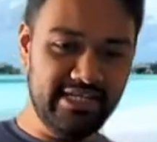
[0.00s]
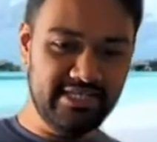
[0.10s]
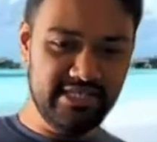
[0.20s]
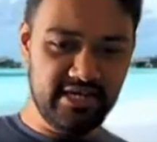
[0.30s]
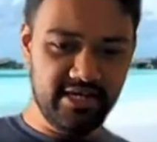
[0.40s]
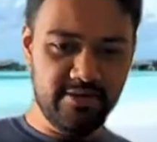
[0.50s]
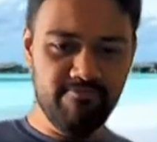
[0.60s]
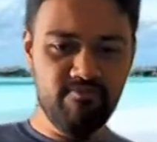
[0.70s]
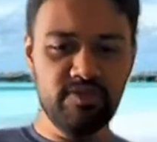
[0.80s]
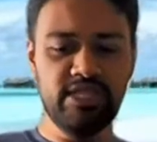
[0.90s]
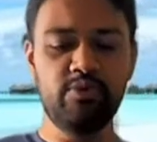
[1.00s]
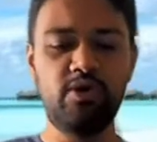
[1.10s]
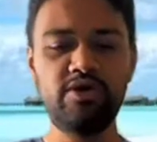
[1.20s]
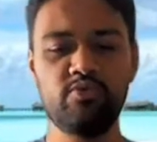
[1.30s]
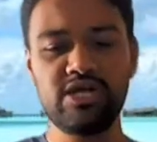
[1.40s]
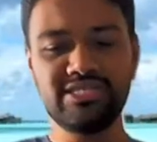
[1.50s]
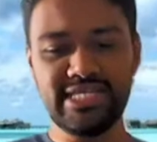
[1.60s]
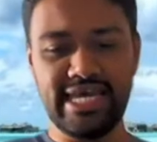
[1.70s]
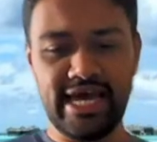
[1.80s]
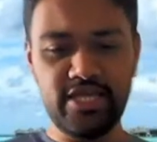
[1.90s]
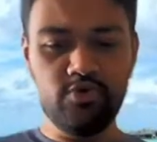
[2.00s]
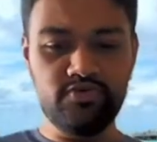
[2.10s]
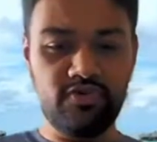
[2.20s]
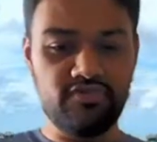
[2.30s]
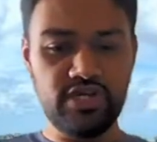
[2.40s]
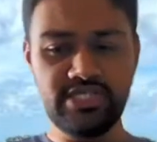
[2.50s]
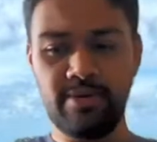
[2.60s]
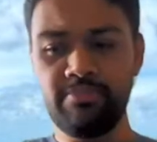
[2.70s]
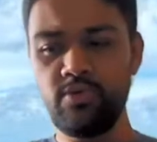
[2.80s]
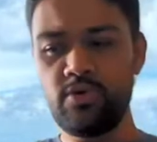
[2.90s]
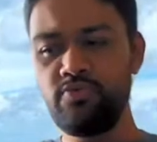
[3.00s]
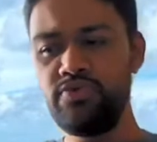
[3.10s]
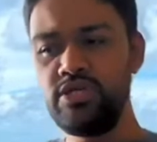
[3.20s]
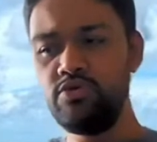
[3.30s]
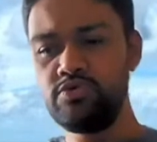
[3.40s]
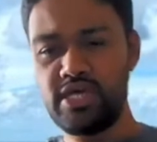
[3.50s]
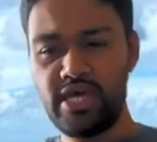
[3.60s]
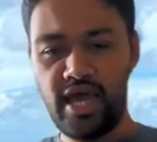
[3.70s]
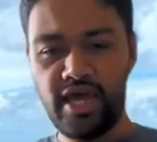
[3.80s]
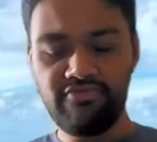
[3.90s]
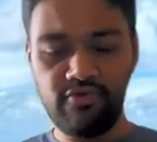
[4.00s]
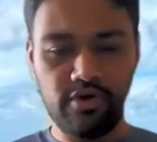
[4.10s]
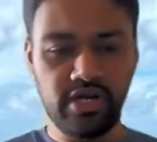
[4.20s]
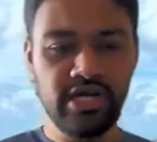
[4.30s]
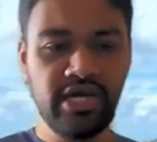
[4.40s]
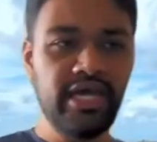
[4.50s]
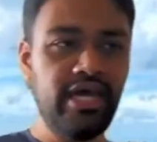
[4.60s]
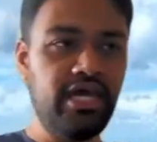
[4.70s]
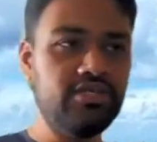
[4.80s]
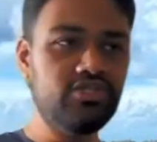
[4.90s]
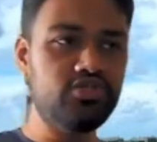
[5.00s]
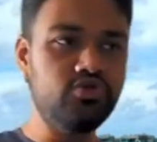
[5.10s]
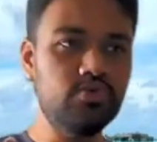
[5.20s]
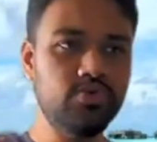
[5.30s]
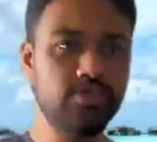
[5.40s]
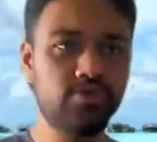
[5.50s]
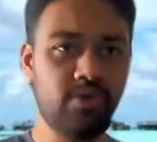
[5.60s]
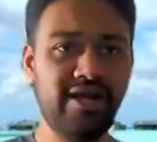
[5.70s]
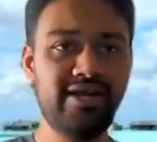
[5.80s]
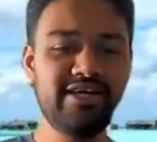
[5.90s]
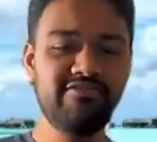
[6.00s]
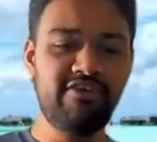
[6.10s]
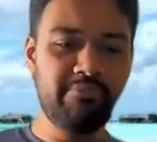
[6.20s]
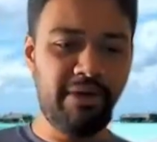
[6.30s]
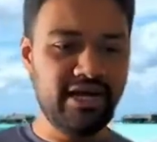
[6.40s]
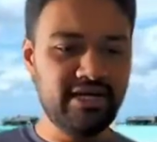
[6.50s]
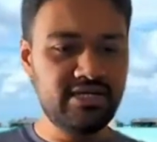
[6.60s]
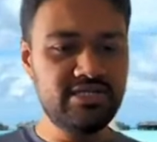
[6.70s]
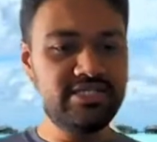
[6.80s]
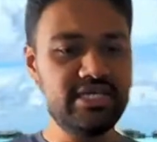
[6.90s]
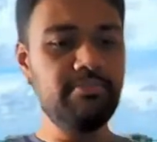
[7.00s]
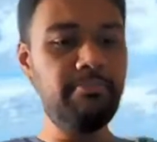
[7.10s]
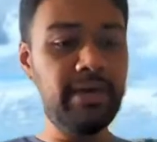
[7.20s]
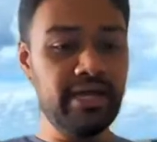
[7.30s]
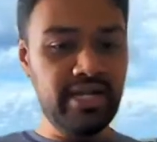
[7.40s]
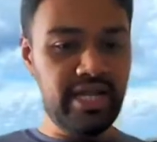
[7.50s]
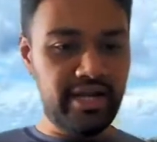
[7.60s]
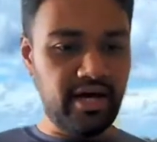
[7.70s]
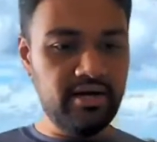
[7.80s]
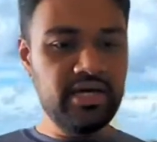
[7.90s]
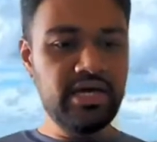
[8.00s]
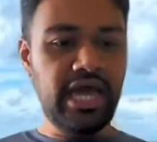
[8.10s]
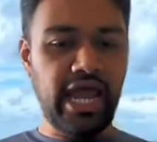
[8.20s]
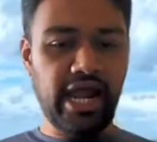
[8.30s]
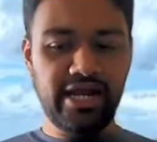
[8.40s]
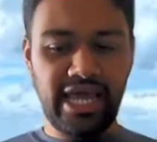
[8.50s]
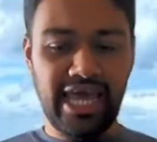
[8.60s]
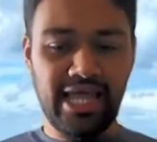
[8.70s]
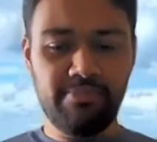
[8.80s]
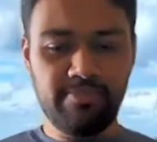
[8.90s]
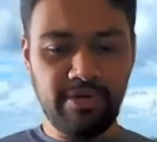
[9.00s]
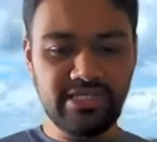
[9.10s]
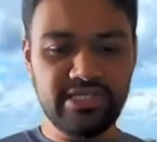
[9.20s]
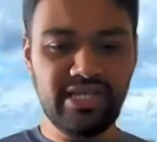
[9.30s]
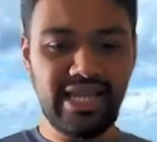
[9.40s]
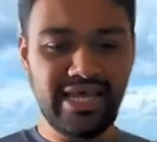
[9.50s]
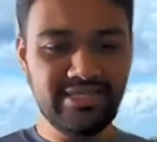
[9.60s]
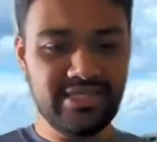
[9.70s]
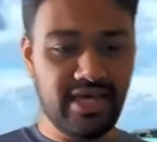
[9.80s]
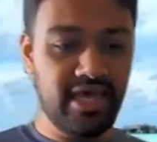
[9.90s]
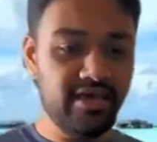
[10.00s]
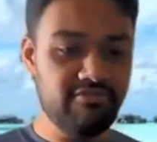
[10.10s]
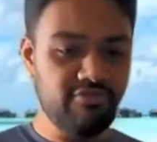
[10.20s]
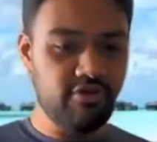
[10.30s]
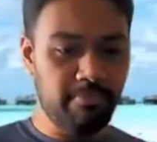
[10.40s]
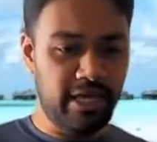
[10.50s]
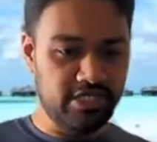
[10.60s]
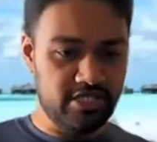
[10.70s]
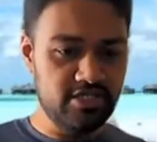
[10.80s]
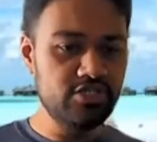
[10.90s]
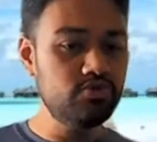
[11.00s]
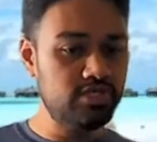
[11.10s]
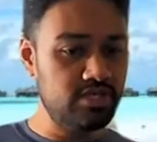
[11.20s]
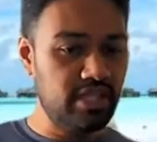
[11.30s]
it's the like what is AI used for? For example, what we use AI for is to identify patterns in big data and help personalize the care for patients using